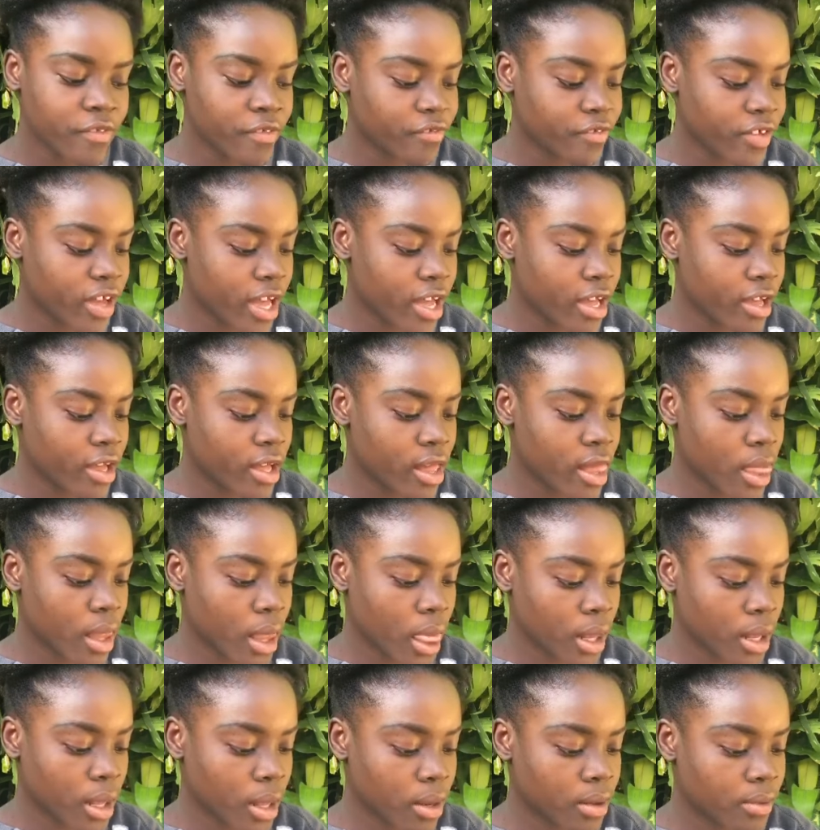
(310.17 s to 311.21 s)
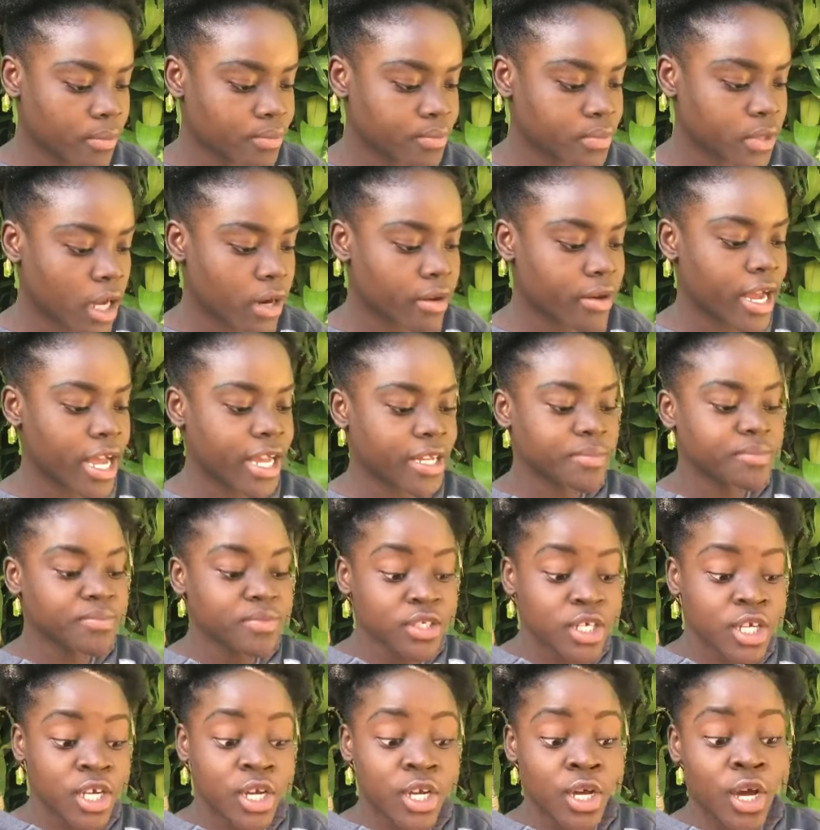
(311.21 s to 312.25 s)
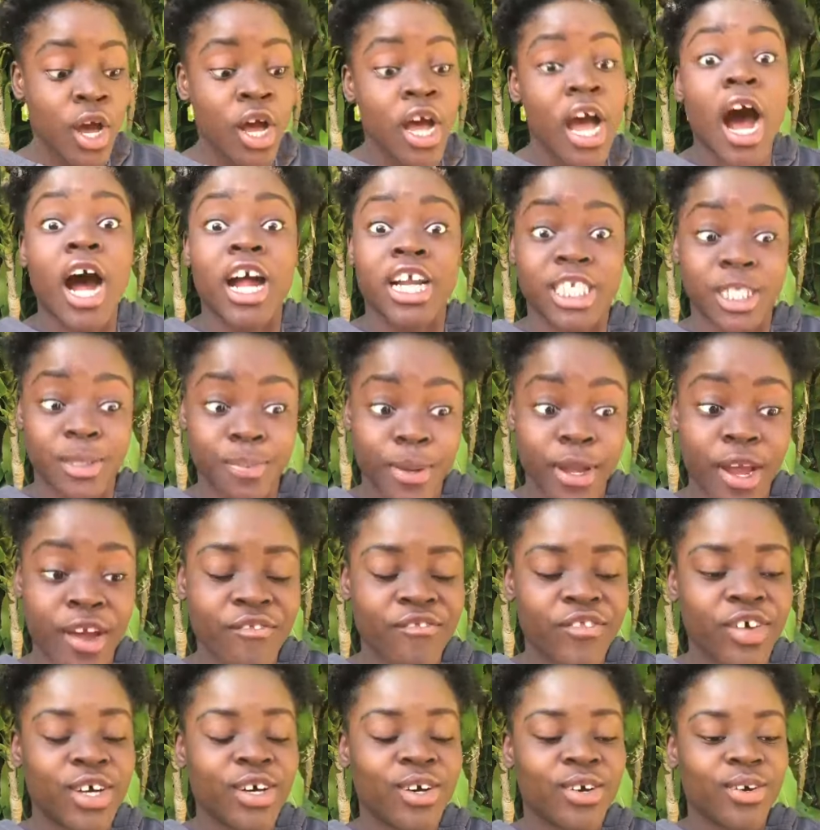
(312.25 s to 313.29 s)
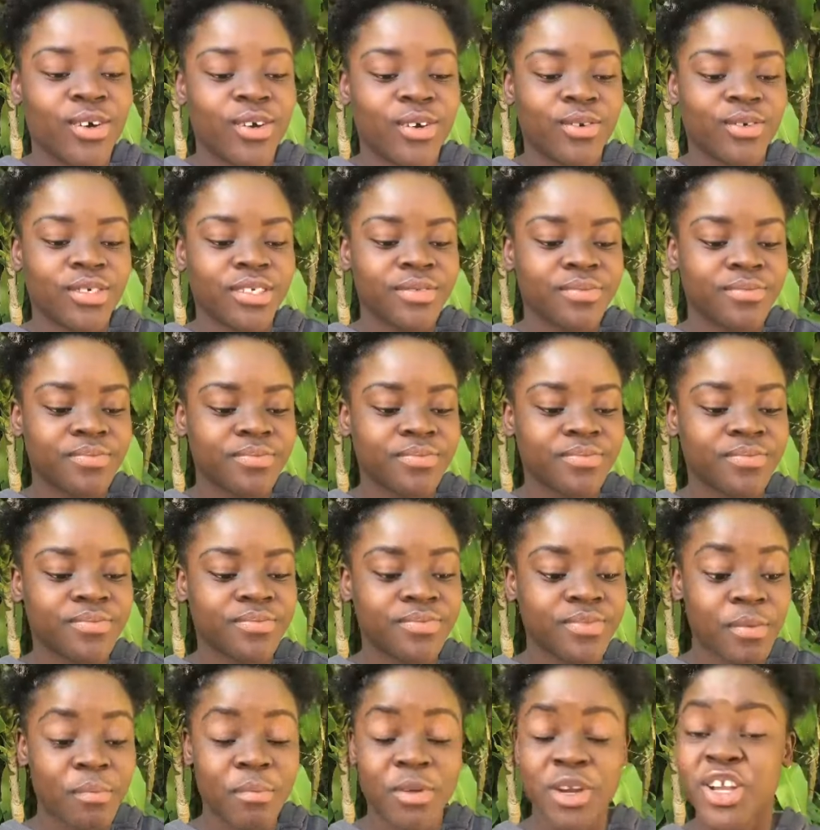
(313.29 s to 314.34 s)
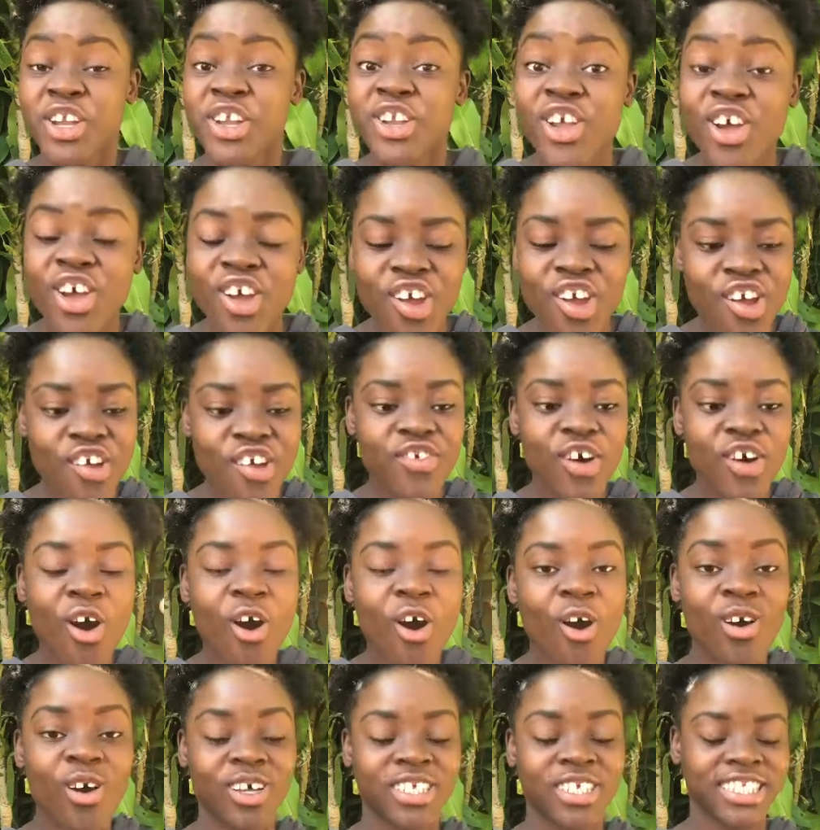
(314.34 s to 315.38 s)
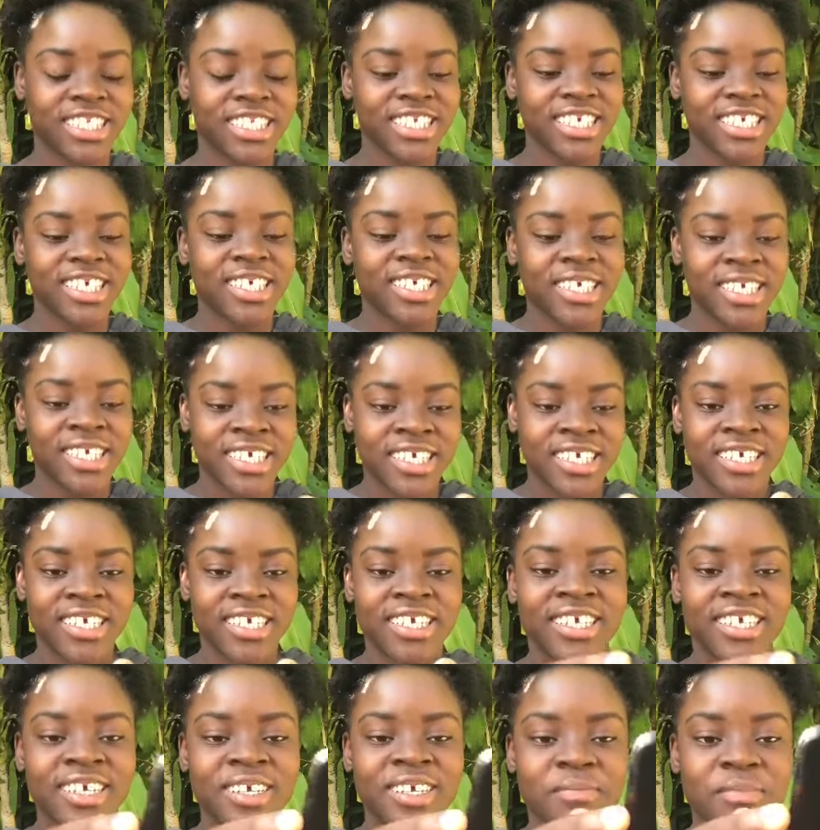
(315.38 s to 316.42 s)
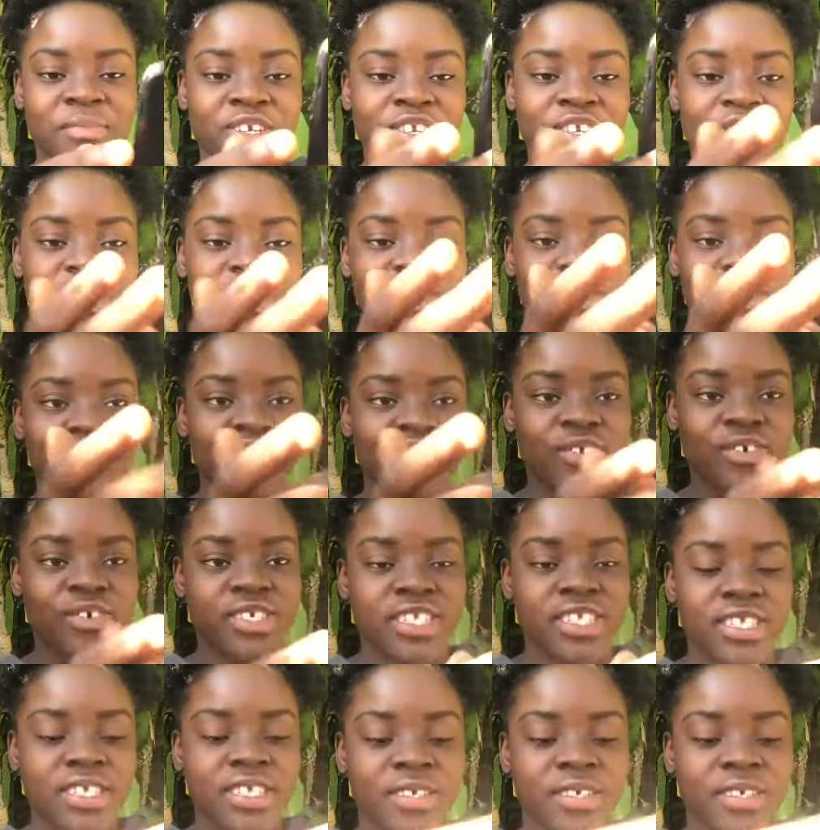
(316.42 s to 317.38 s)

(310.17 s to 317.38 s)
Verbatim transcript: Mm, all right on speakerphone. I'm nervous. I'm nervous.